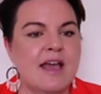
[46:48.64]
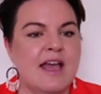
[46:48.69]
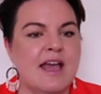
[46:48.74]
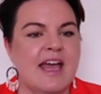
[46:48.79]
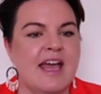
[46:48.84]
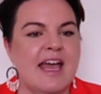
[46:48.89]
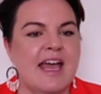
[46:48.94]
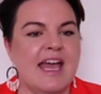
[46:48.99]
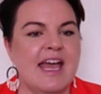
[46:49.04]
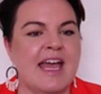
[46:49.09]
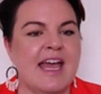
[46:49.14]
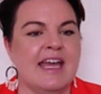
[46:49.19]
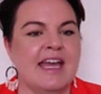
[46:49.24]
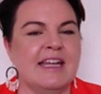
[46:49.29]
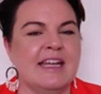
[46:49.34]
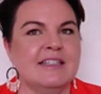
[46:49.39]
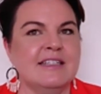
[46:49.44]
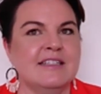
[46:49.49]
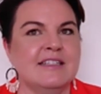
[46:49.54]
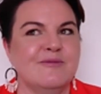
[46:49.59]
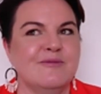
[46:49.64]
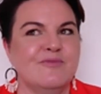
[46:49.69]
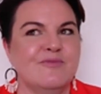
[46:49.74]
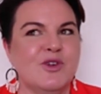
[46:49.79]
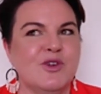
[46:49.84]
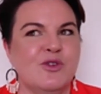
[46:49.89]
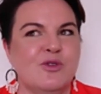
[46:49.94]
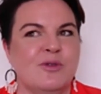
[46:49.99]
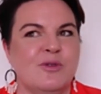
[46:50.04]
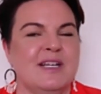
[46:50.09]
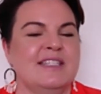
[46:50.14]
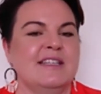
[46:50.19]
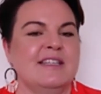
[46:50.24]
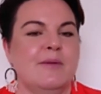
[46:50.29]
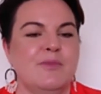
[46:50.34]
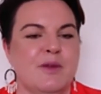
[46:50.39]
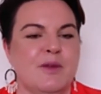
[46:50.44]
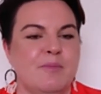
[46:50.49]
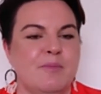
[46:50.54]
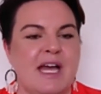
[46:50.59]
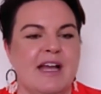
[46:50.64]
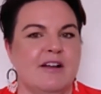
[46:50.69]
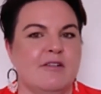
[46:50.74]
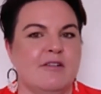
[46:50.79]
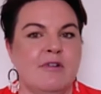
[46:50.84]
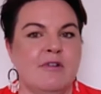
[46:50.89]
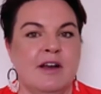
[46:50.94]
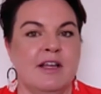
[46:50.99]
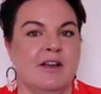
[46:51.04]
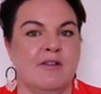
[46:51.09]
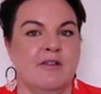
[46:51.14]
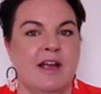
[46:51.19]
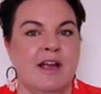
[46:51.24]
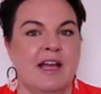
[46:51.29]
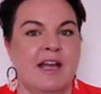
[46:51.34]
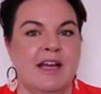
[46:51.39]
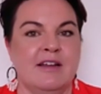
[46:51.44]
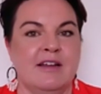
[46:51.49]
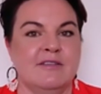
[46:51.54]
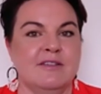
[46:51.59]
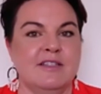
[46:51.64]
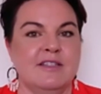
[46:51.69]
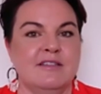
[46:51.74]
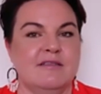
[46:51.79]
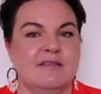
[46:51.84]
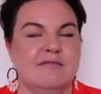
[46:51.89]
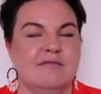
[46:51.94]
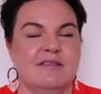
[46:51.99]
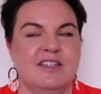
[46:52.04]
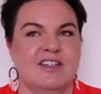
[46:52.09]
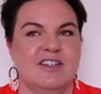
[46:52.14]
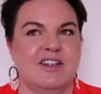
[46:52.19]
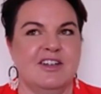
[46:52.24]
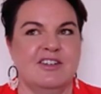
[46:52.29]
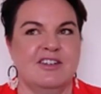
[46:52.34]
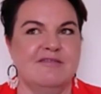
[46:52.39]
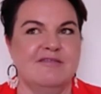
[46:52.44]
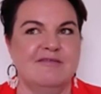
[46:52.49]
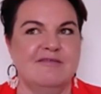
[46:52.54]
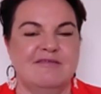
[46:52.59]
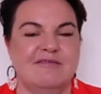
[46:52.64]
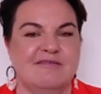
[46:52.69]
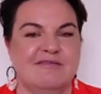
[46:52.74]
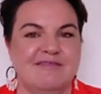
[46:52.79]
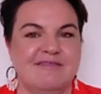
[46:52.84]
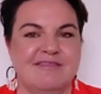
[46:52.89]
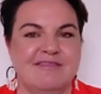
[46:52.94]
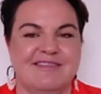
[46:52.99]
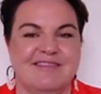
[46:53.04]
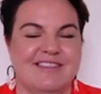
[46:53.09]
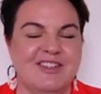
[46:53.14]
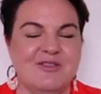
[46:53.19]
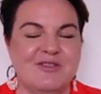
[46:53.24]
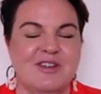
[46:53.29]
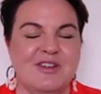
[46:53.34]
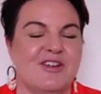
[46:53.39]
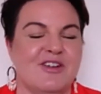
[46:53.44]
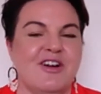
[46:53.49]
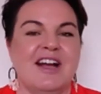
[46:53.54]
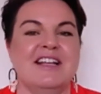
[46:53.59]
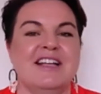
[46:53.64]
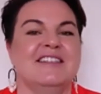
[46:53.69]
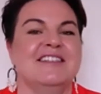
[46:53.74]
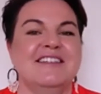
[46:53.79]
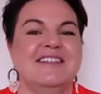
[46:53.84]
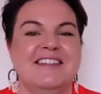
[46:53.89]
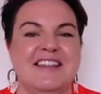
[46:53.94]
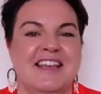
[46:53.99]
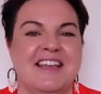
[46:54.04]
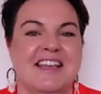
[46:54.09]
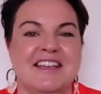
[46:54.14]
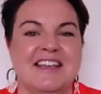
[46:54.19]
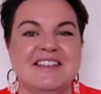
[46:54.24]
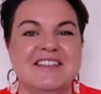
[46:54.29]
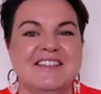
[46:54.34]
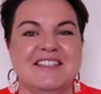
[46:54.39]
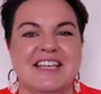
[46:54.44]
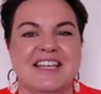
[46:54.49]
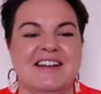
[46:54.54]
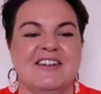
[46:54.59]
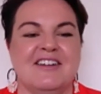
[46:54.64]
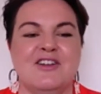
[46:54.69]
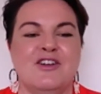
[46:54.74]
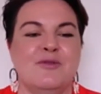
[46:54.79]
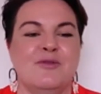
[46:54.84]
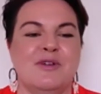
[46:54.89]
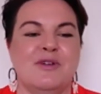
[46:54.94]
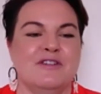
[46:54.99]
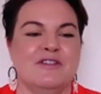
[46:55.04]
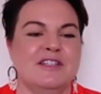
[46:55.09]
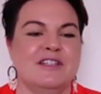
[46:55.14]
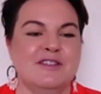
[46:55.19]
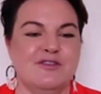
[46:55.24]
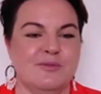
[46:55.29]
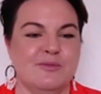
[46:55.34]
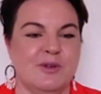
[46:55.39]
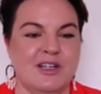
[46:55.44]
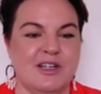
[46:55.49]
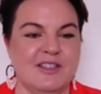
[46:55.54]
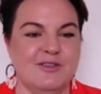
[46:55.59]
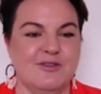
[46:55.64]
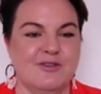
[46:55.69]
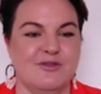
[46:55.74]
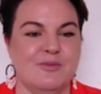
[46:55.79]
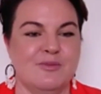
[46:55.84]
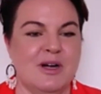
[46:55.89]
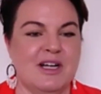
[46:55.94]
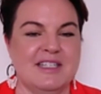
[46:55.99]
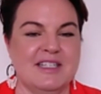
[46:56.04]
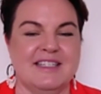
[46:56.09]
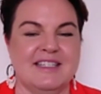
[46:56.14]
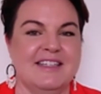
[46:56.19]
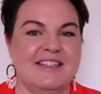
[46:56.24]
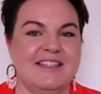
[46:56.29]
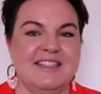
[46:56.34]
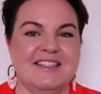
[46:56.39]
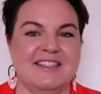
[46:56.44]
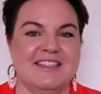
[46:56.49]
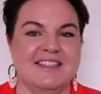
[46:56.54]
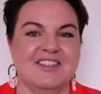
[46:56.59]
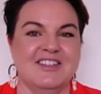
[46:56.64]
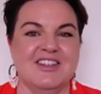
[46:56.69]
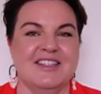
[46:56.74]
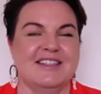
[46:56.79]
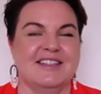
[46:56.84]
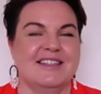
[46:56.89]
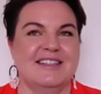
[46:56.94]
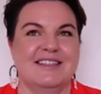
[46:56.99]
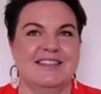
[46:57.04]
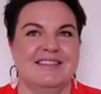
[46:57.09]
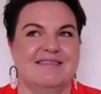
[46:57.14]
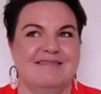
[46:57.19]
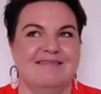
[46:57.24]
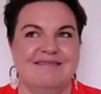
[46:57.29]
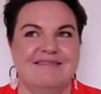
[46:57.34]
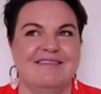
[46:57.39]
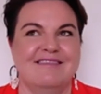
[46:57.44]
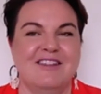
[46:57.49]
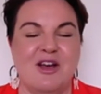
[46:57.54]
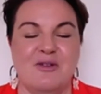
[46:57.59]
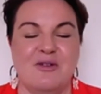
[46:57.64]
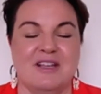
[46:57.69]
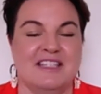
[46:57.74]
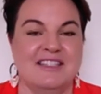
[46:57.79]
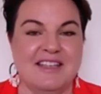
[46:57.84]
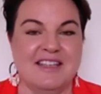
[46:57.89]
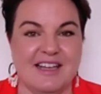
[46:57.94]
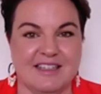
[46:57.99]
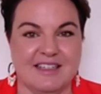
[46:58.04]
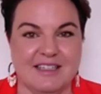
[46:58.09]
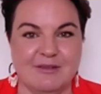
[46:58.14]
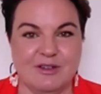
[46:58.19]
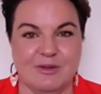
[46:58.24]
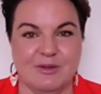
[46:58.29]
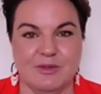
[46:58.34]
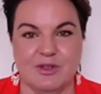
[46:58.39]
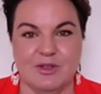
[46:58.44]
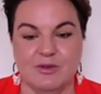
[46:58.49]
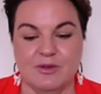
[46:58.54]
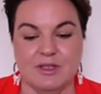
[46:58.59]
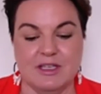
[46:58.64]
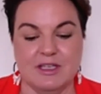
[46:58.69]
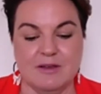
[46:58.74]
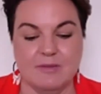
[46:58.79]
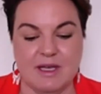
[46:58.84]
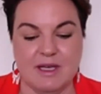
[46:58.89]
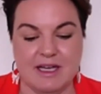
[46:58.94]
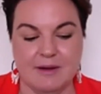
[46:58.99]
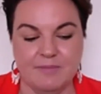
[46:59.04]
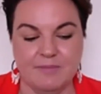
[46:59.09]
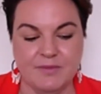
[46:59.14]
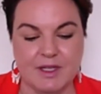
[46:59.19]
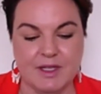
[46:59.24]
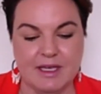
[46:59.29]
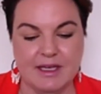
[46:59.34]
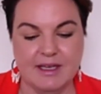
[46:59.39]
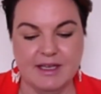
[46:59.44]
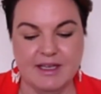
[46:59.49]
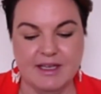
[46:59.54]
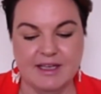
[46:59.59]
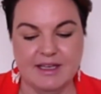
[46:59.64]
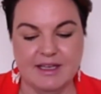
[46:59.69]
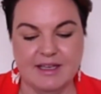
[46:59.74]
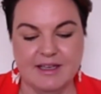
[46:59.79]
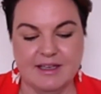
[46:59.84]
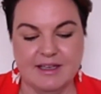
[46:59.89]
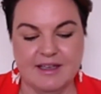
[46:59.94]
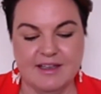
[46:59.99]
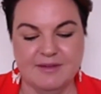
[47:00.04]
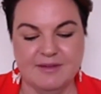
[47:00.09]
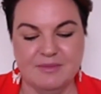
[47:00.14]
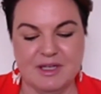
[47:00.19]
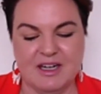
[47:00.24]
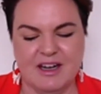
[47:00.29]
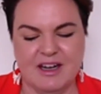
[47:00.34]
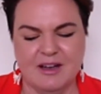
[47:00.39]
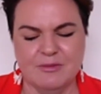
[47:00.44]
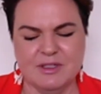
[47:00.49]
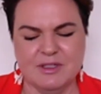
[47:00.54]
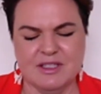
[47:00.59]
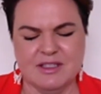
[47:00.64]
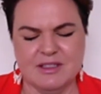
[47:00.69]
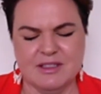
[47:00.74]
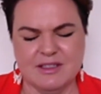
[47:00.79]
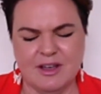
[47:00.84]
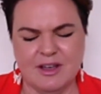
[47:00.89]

and always up the back running around, you know, doing crazy things. And I know my friends from high school might see this and just know exactly what I'm talking about. But I was so